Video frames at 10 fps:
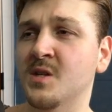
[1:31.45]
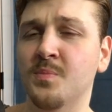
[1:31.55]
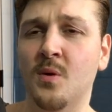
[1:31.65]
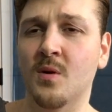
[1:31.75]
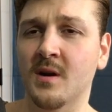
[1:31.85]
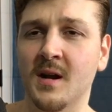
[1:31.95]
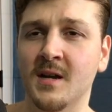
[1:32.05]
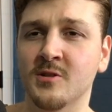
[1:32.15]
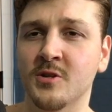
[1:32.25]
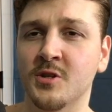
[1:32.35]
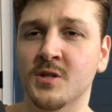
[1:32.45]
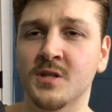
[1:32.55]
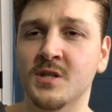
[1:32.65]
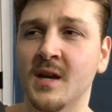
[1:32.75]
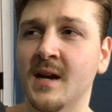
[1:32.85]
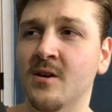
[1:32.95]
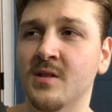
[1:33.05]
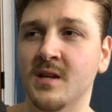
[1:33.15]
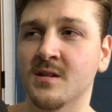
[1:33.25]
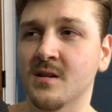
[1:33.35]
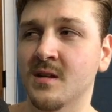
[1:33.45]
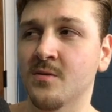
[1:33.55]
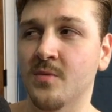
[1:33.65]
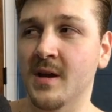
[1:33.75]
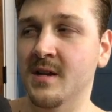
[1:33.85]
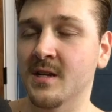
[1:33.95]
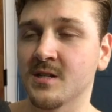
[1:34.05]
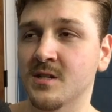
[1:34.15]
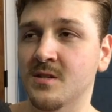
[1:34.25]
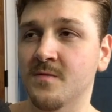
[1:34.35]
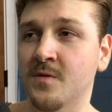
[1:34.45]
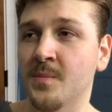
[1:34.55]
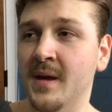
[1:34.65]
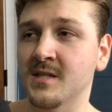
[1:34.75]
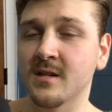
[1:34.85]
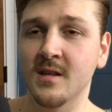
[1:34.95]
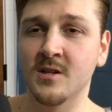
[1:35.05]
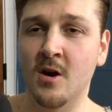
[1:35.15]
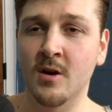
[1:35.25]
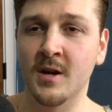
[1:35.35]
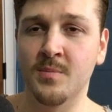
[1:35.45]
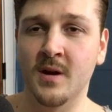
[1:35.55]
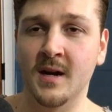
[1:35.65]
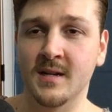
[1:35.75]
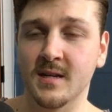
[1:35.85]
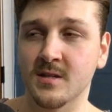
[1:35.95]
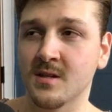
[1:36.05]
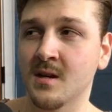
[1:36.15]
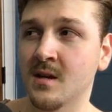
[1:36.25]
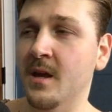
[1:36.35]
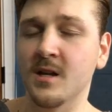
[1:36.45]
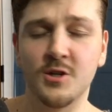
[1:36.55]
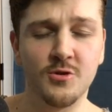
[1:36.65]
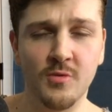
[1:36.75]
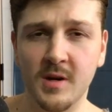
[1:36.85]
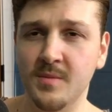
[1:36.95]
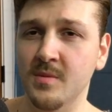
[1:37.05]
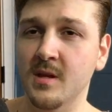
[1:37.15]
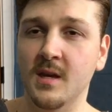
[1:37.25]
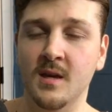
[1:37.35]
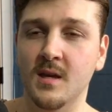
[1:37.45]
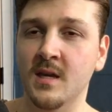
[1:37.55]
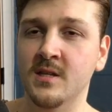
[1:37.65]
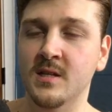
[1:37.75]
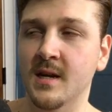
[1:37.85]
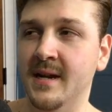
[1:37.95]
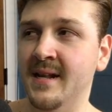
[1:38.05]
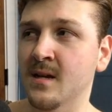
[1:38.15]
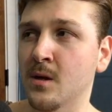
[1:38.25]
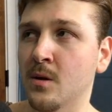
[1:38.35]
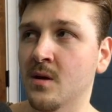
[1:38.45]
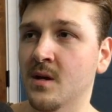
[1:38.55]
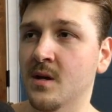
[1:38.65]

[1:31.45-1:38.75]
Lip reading: These poor guys are just set out in the radius for basically target practice. Extremely easy to kill.